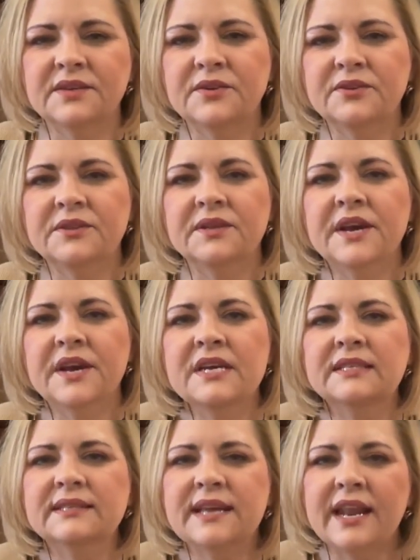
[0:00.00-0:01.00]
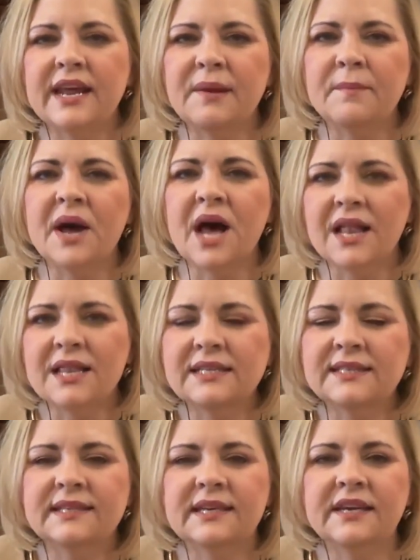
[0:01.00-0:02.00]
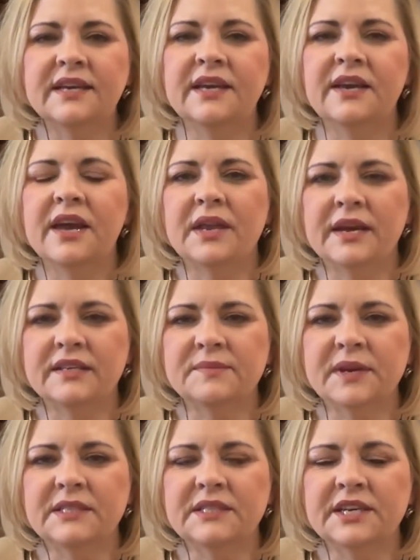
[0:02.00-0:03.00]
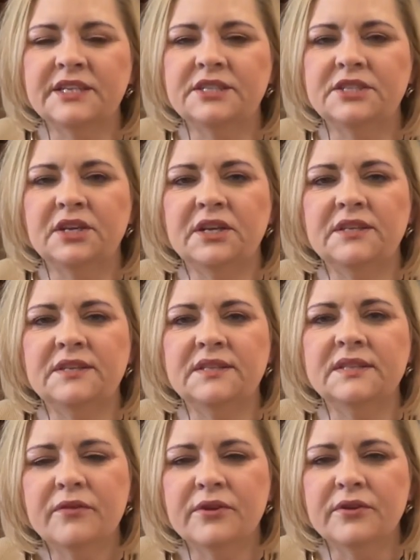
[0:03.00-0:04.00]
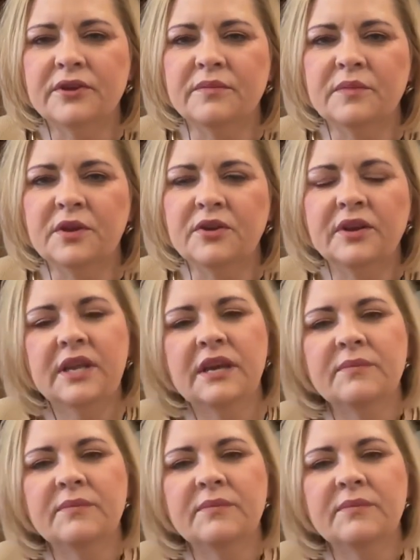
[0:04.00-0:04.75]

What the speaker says: So you're setting policy and expectations for your community,